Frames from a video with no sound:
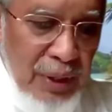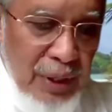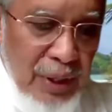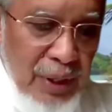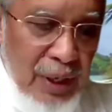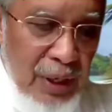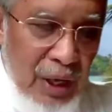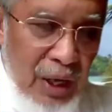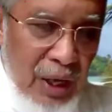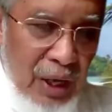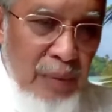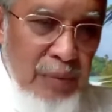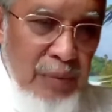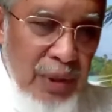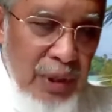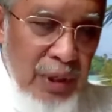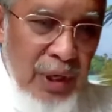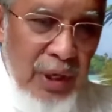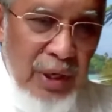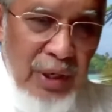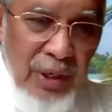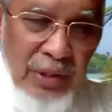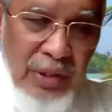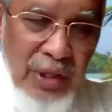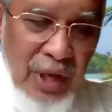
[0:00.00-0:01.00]

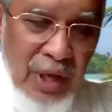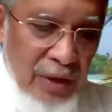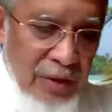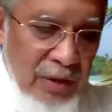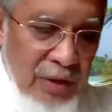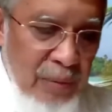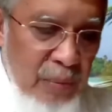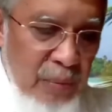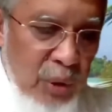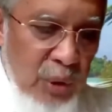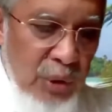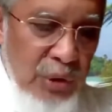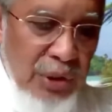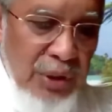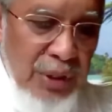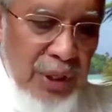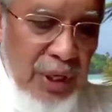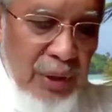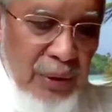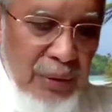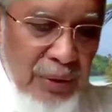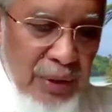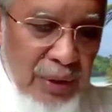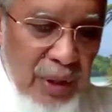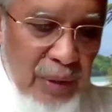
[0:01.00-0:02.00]
Alhamdulillah, his other books
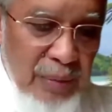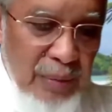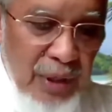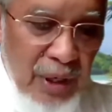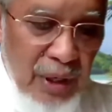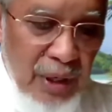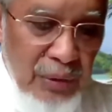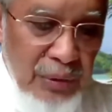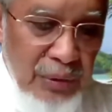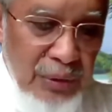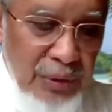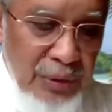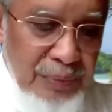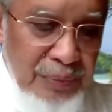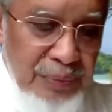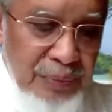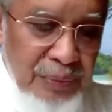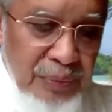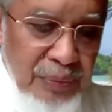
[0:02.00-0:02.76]
now coming out.